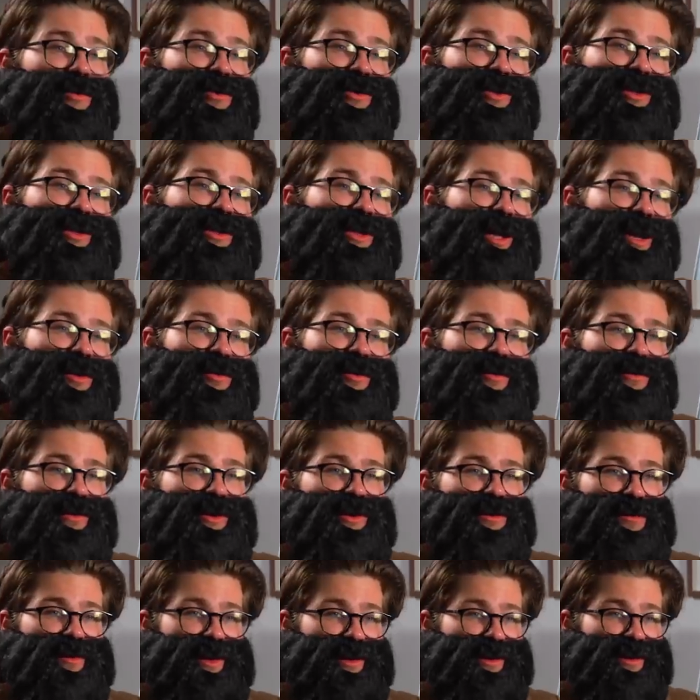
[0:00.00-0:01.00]
We're stuck with
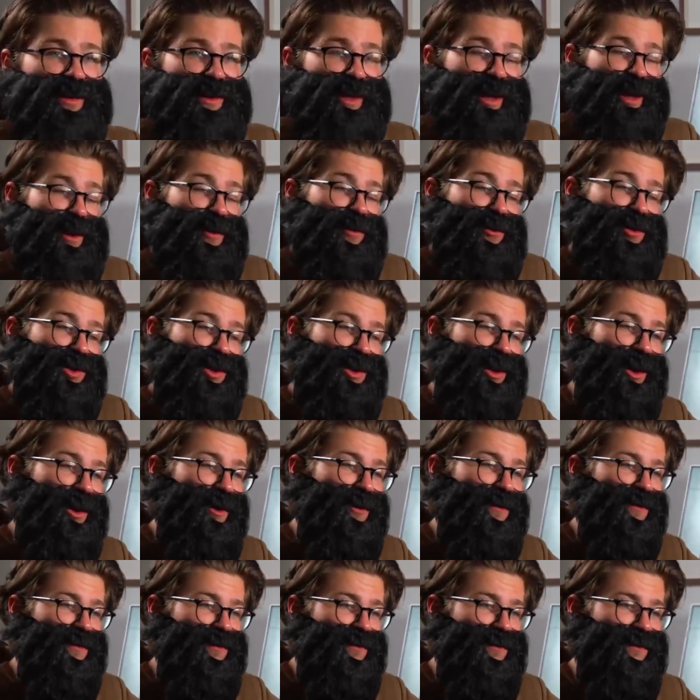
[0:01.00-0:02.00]
this messy language
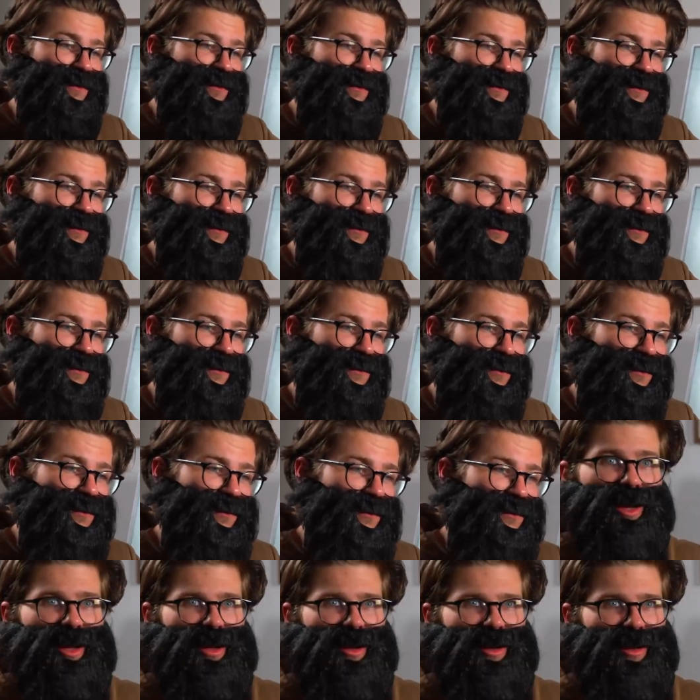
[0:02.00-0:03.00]
now.
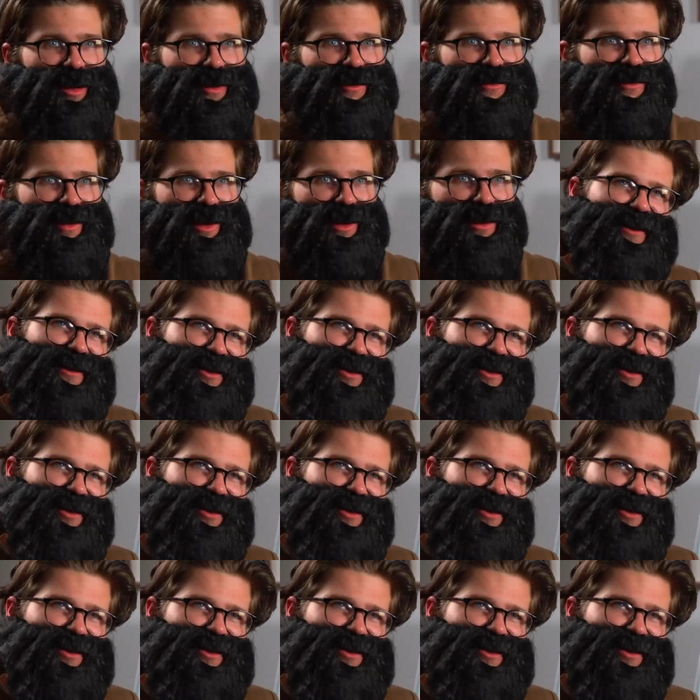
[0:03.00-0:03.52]
I love it.